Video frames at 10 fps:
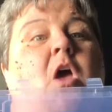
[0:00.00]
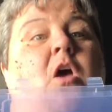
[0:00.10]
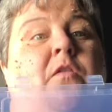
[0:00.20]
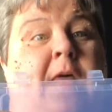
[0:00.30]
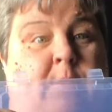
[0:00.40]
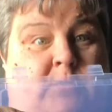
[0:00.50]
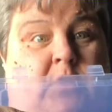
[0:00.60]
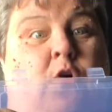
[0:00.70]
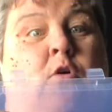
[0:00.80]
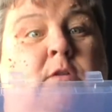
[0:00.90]
that was a
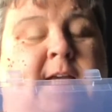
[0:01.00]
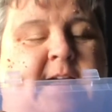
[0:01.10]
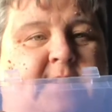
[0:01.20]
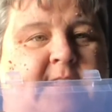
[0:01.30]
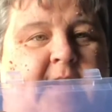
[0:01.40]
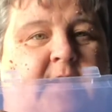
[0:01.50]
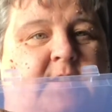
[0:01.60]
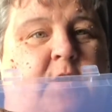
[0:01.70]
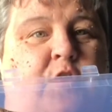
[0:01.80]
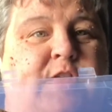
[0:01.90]
cold ass day.
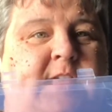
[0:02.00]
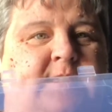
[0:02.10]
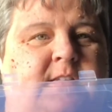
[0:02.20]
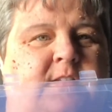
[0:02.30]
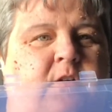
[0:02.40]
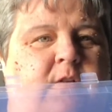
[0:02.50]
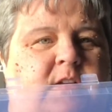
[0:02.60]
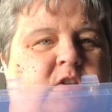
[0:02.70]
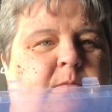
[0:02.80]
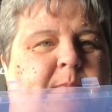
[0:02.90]
So this is going
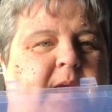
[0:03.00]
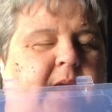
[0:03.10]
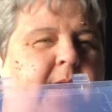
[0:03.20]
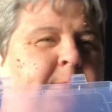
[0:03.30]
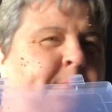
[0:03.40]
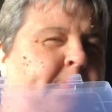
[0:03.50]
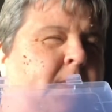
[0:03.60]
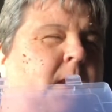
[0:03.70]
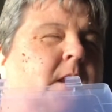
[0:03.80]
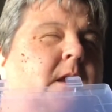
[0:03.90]
to be
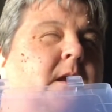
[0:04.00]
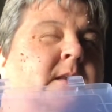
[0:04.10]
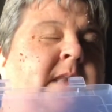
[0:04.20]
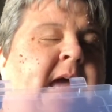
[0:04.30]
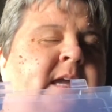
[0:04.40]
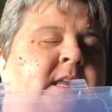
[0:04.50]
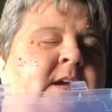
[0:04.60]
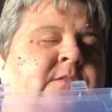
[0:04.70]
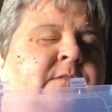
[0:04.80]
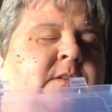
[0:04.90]

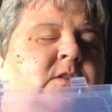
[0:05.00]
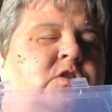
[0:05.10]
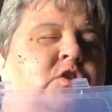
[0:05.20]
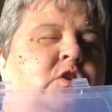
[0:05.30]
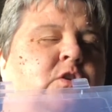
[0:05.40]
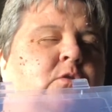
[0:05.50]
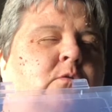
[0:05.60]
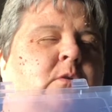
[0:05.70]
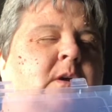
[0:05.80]
negative to